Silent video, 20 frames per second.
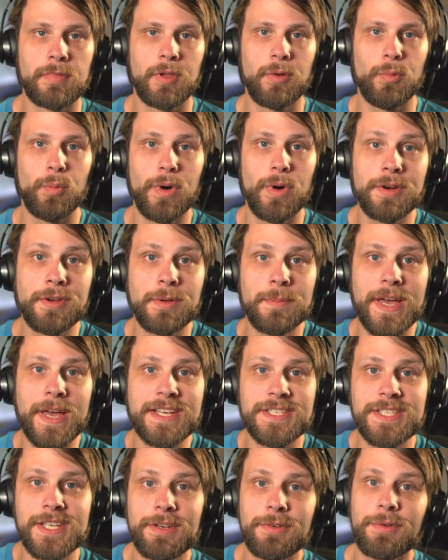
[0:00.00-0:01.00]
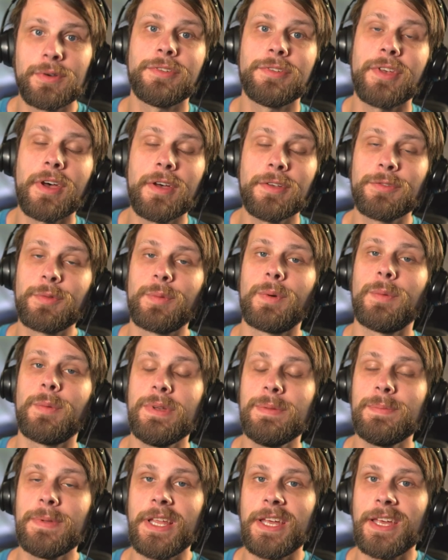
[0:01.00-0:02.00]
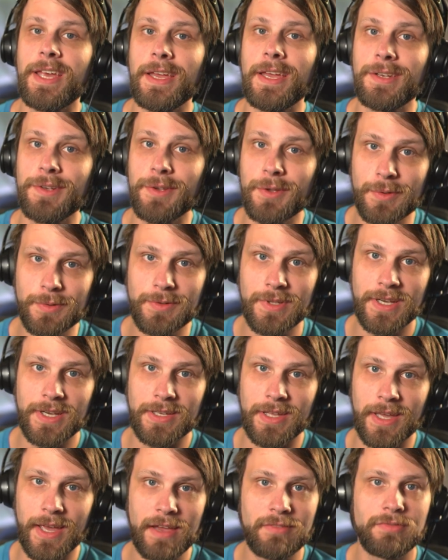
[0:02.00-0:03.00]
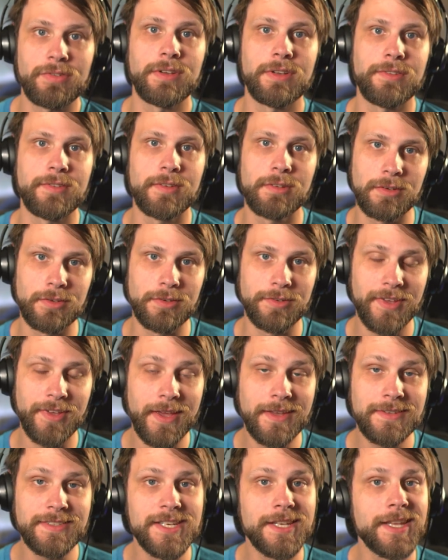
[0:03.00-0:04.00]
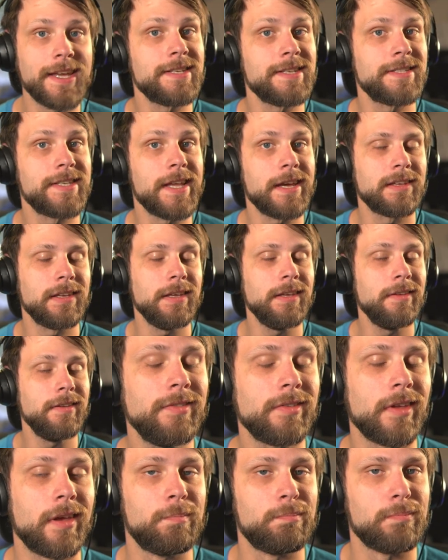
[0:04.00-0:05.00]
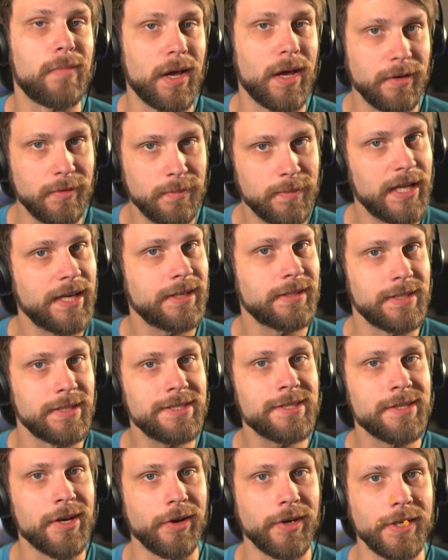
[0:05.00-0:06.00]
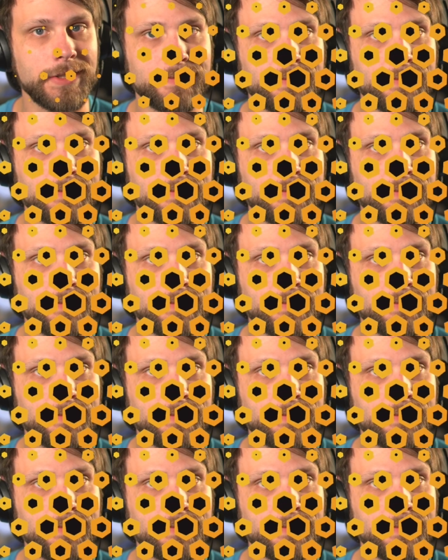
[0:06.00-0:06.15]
Welcome back to It Resolves, where we play a new deck every single day. Today's deck is Mono Black Discard.